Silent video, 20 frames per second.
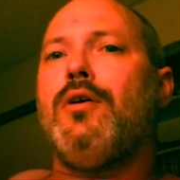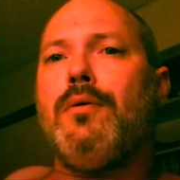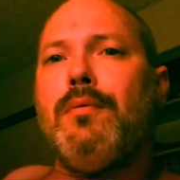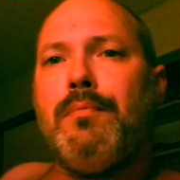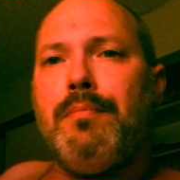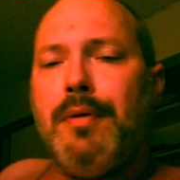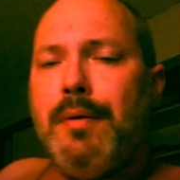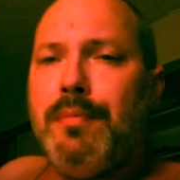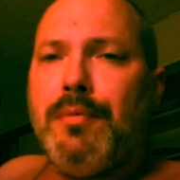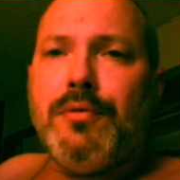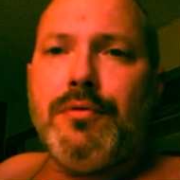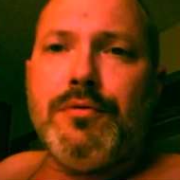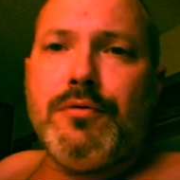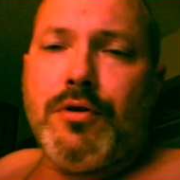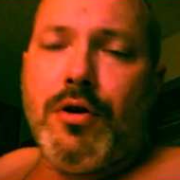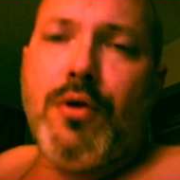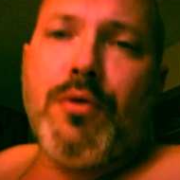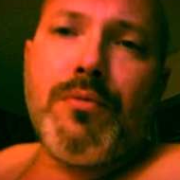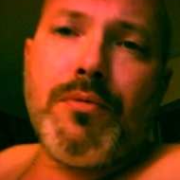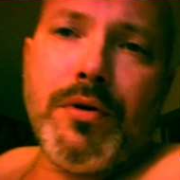People
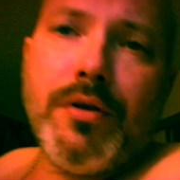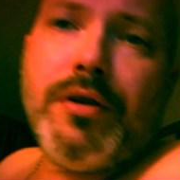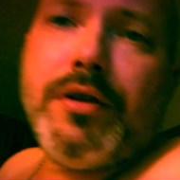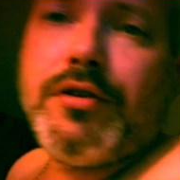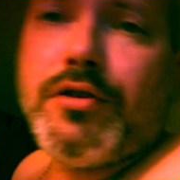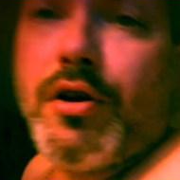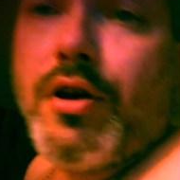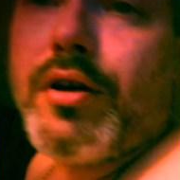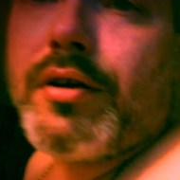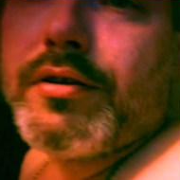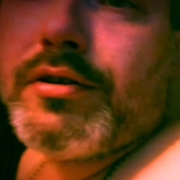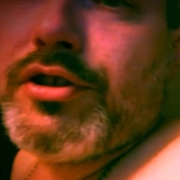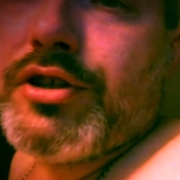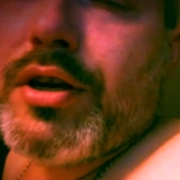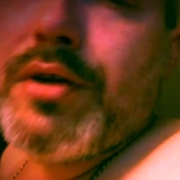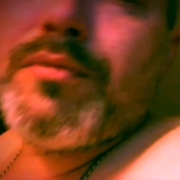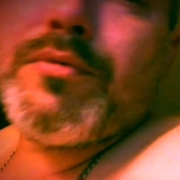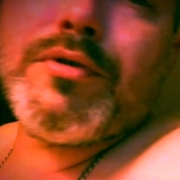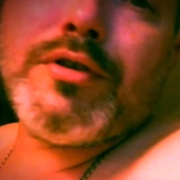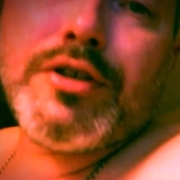don't really talk,
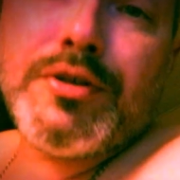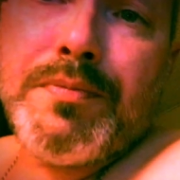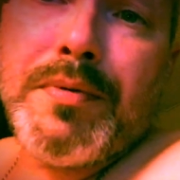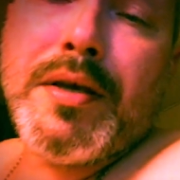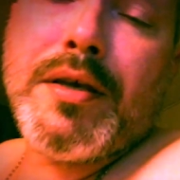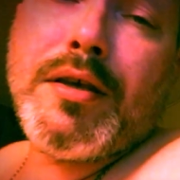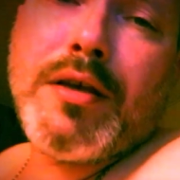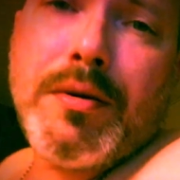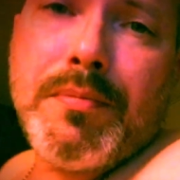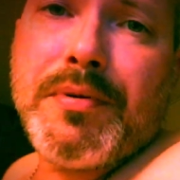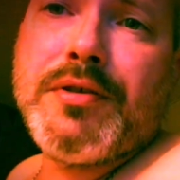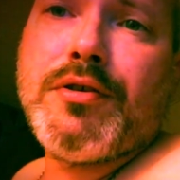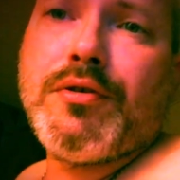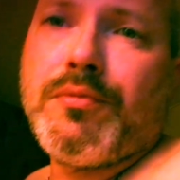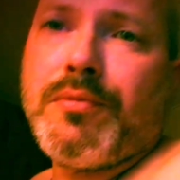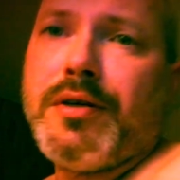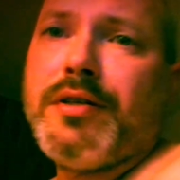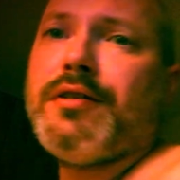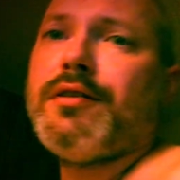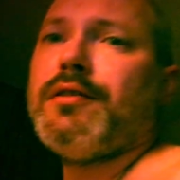generally speaking, up until
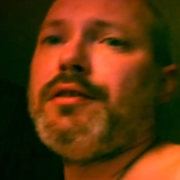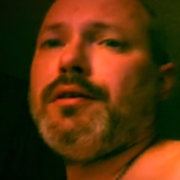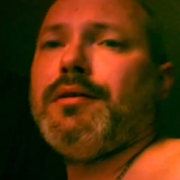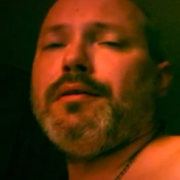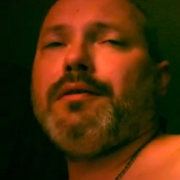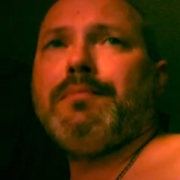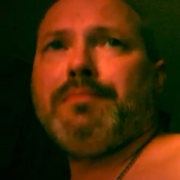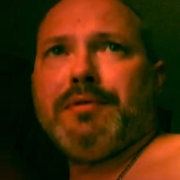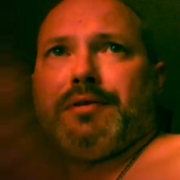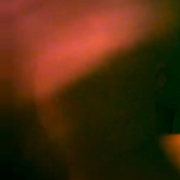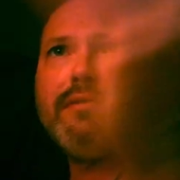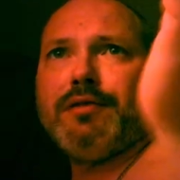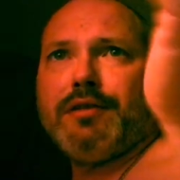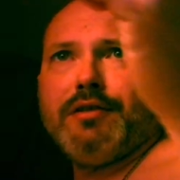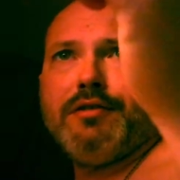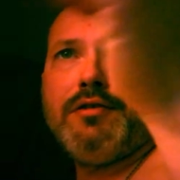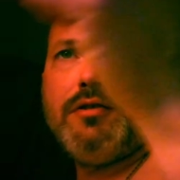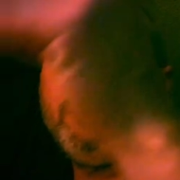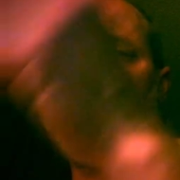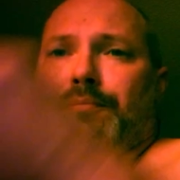recently, up until
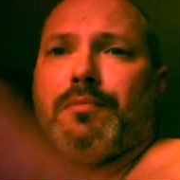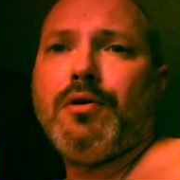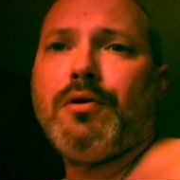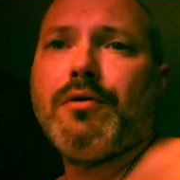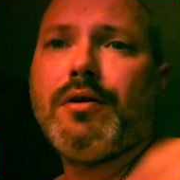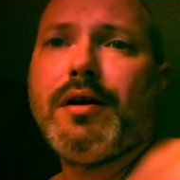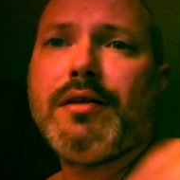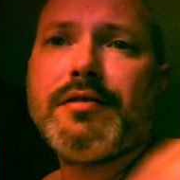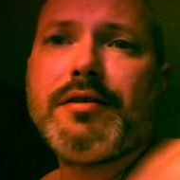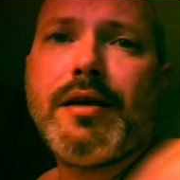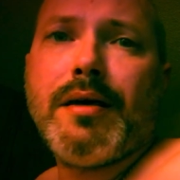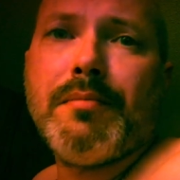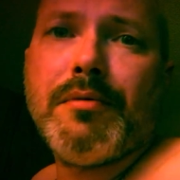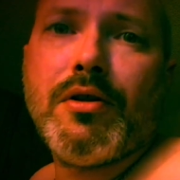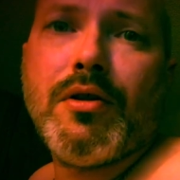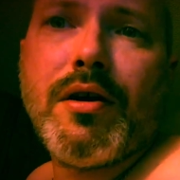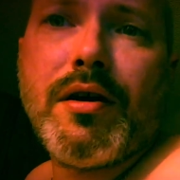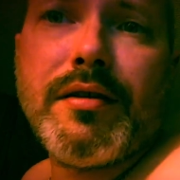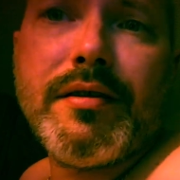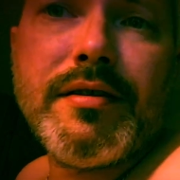these two morons came
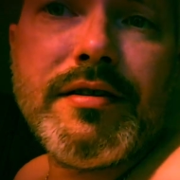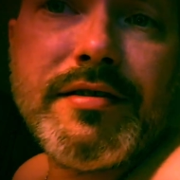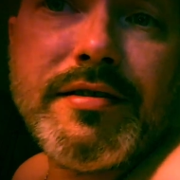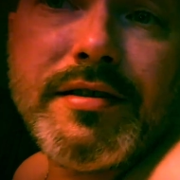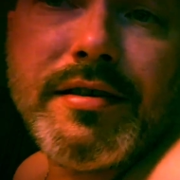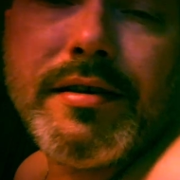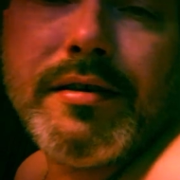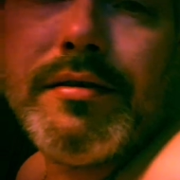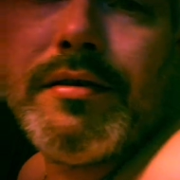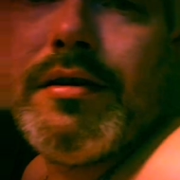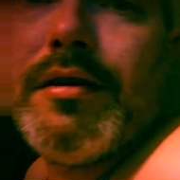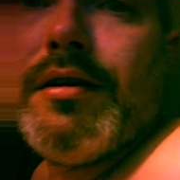along the scene,